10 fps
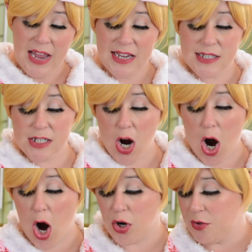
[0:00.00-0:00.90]
is
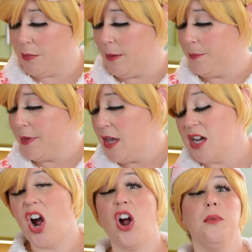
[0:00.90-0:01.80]
cardamom.
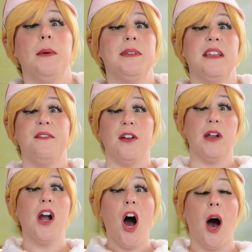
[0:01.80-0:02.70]
Cardamom is a
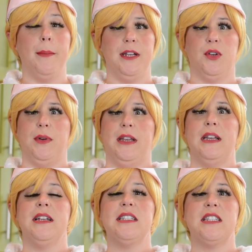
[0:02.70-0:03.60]
very common
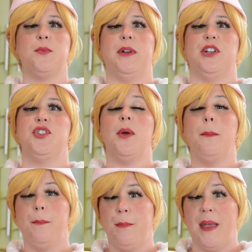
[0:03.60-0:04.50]
ingredient in Swedish
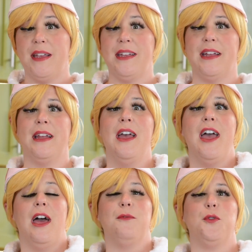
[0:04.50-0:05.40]
baking.
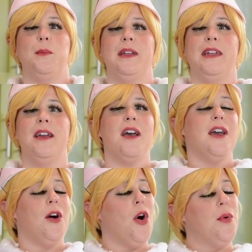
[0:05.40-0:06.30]
And for me,
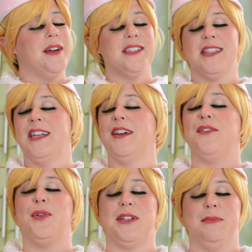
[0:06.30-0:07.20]
always think of
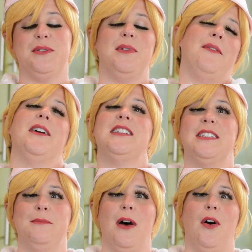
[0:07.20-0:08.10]
Christmas whenever I
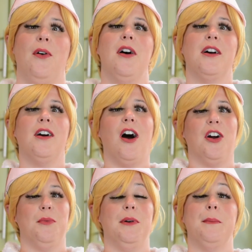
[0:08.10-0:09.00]
smell
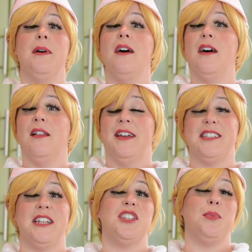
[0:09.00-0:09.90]
cardamom. Like I
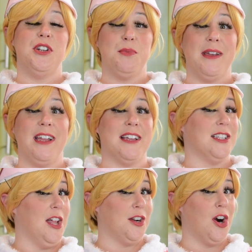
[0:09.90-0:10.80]
said, Swedish baking has a
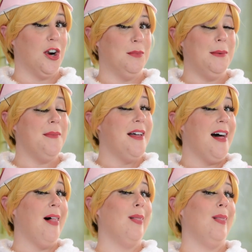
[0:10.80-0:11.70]
lot of cardamom,
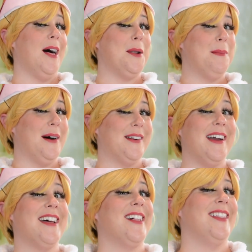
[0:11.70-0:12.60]
a lot of butter,
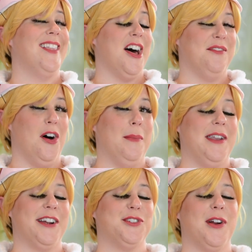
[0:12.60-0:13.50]
and a lot of almond
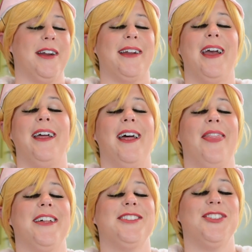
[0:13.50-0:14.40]
extract.
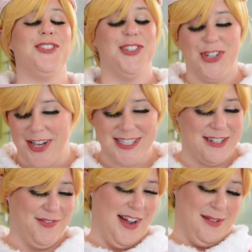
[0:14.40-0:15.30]
And that's just
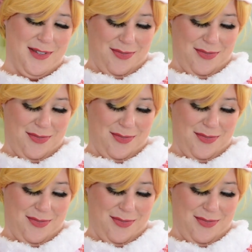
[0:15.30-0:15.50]
fine.